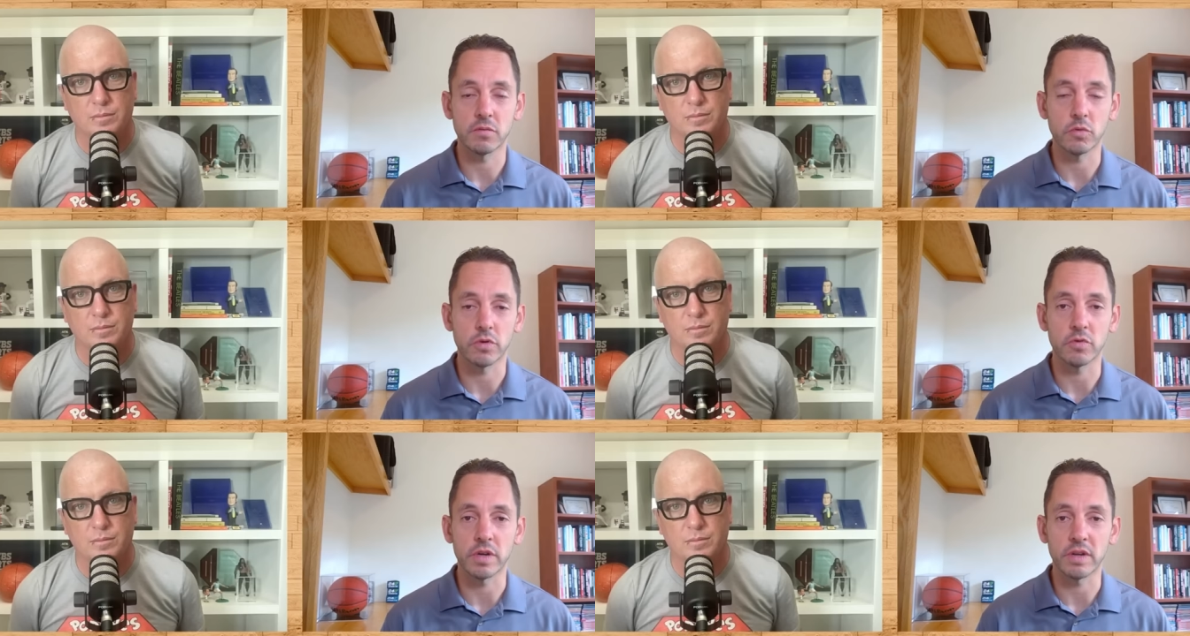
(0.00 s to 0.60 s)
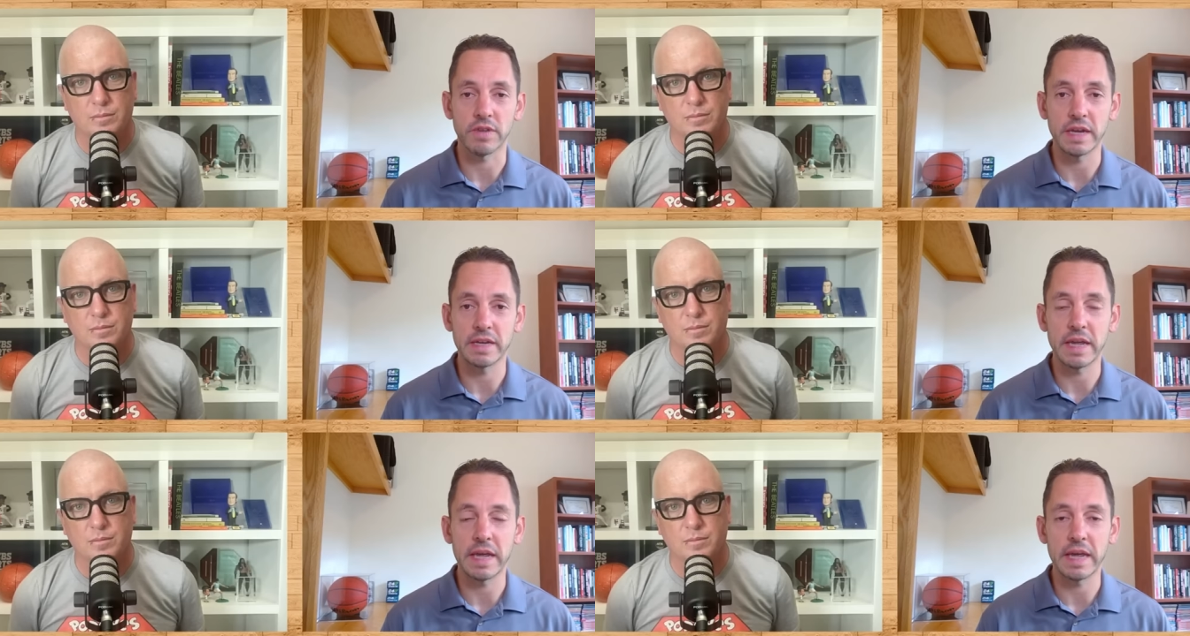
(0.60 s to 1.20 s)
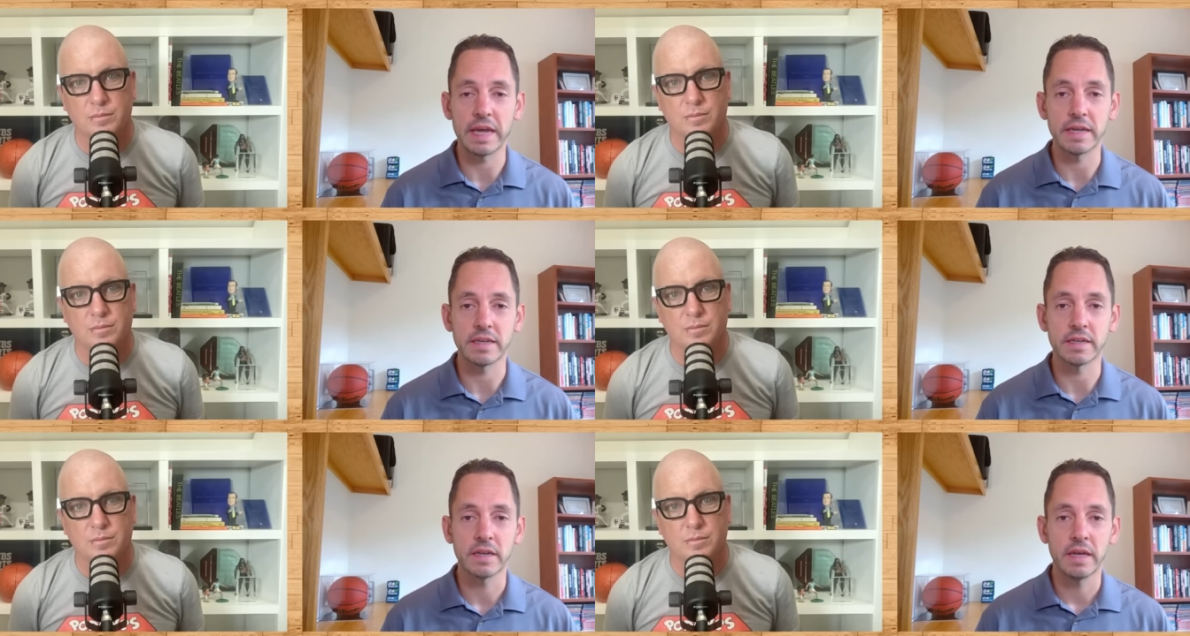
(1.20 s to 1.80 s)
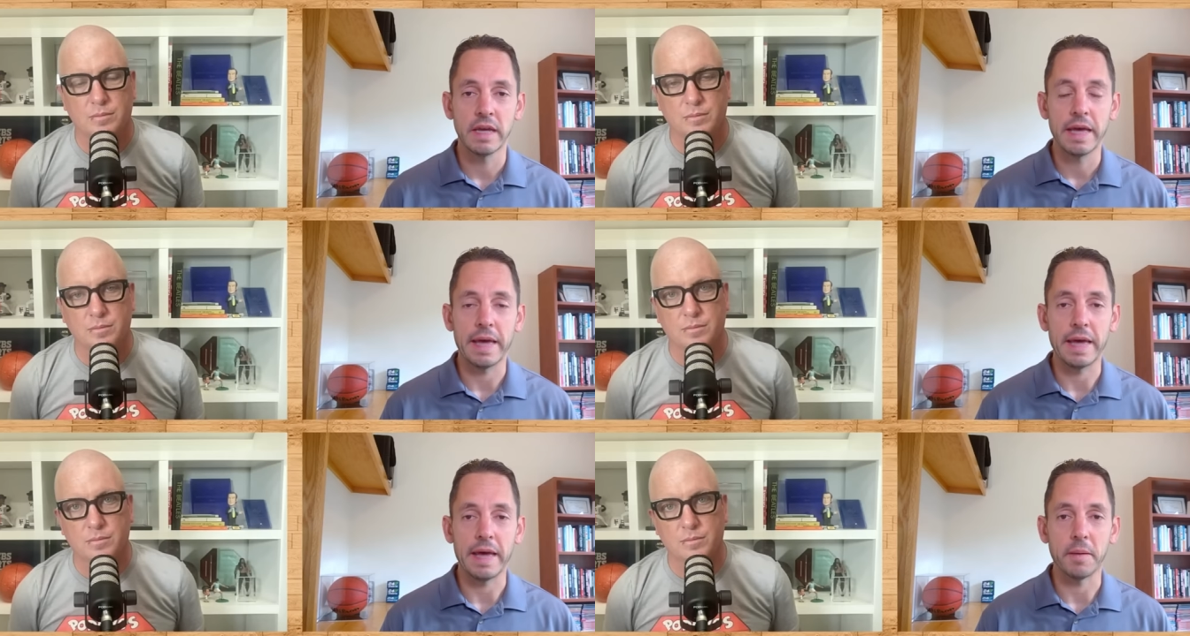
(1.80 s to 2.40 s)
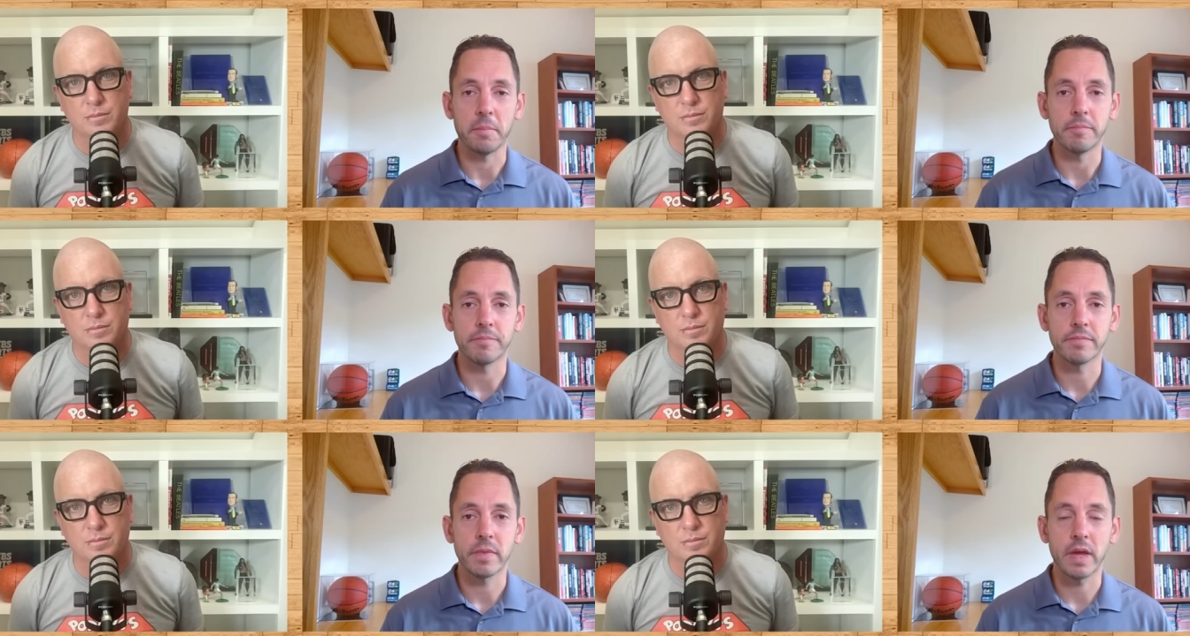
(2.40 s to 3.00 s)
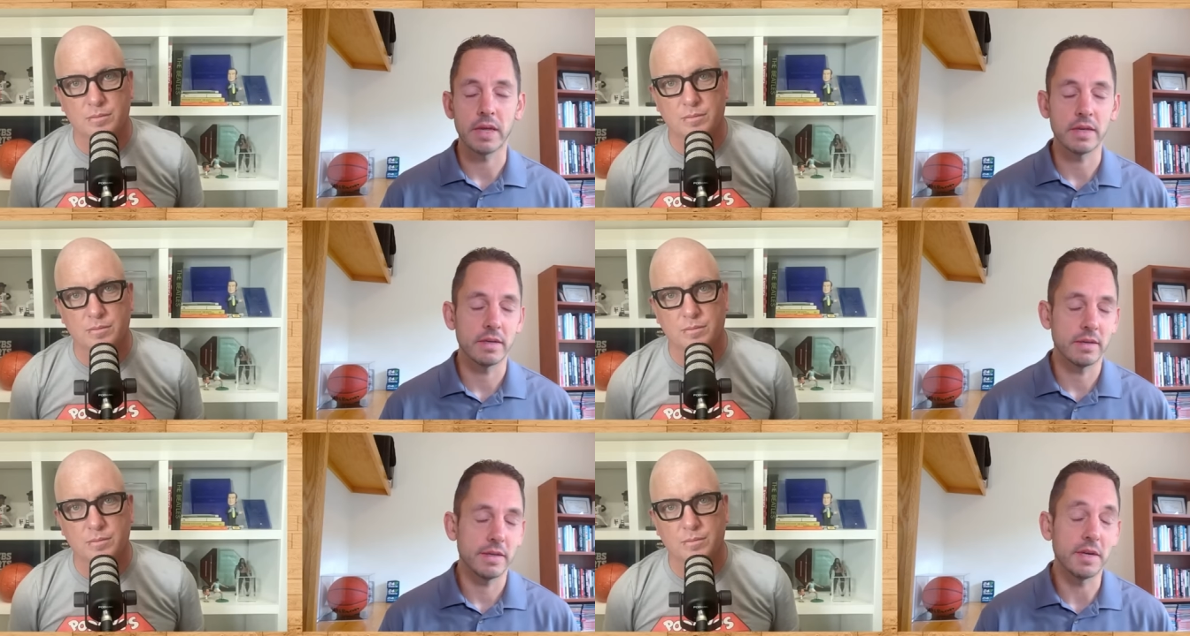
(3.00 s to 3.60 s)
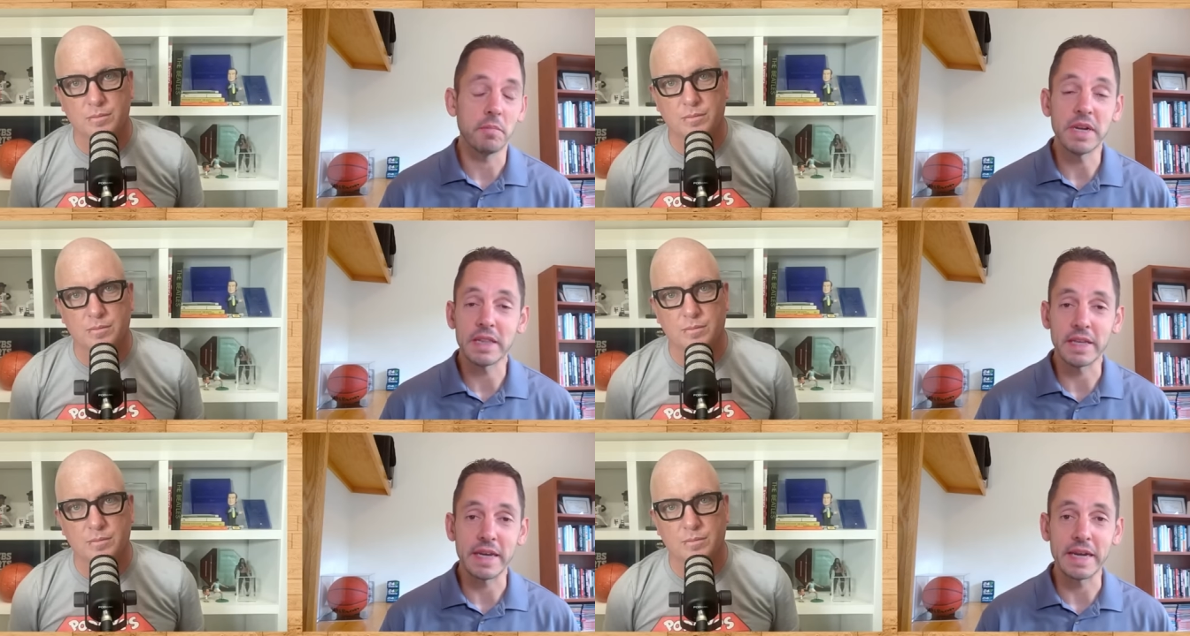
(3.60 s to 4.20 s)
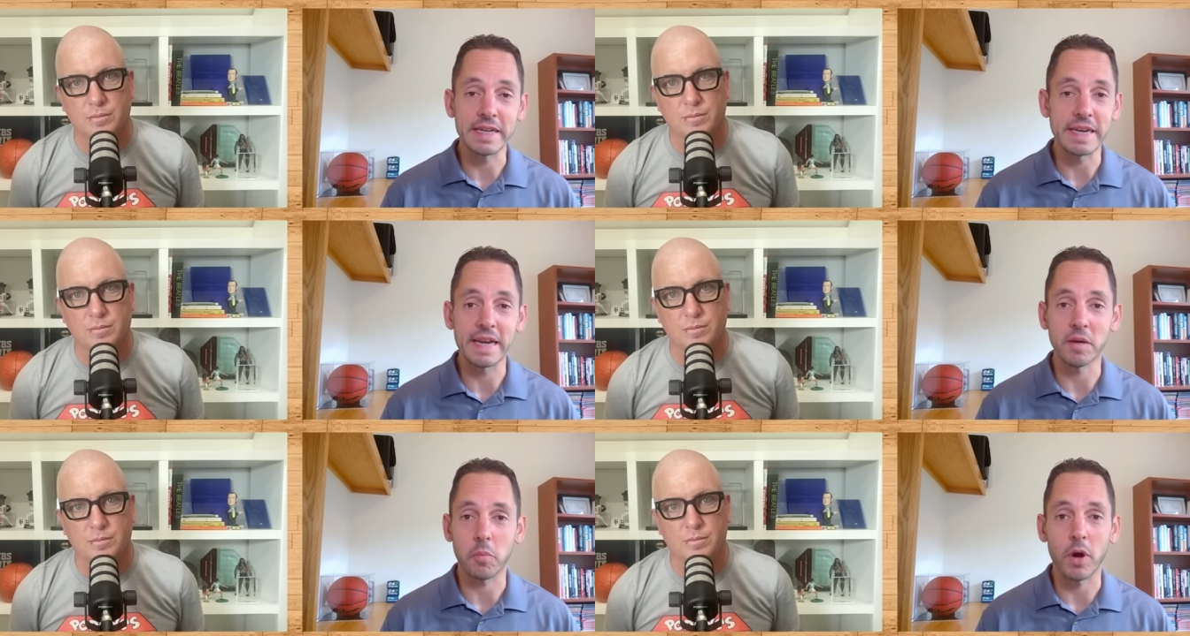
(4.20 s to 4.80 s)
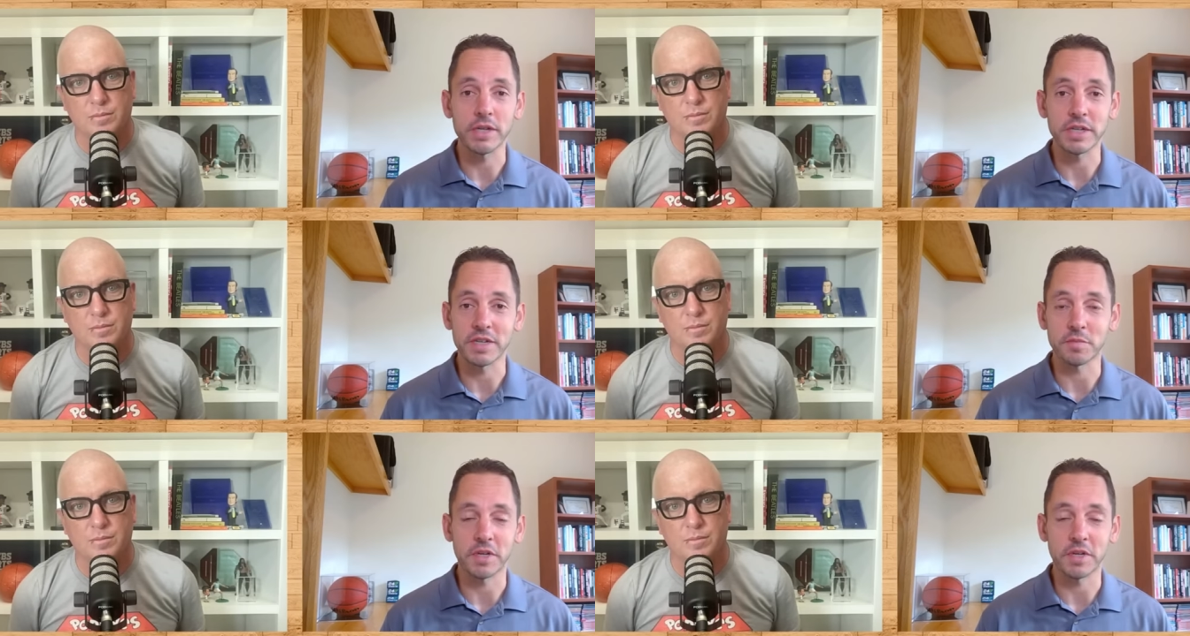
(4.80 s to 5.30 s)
Speaker 1: recruiting event. And um, admittedly, I didn't end up watching as